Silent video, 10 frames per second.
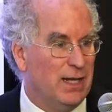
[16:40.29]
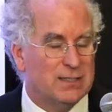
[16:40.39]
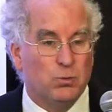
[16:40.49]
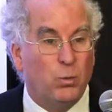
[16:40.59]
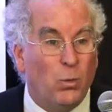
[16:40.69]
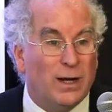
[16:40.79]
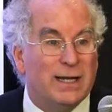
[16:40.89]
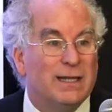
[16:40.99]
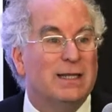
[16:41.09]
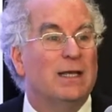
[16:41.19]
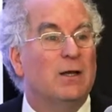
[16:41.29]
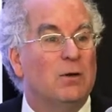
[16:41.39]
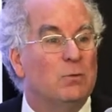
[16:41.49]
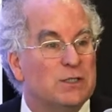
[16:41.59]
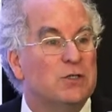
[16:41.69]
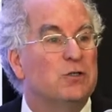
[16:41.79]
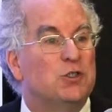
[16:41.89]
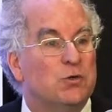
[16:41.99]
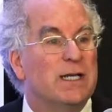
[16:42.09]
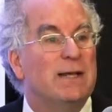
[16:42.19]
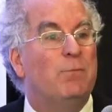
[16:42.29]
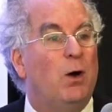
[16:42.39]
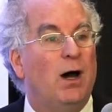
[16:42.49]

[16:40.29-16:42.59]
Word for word: It's what the original dream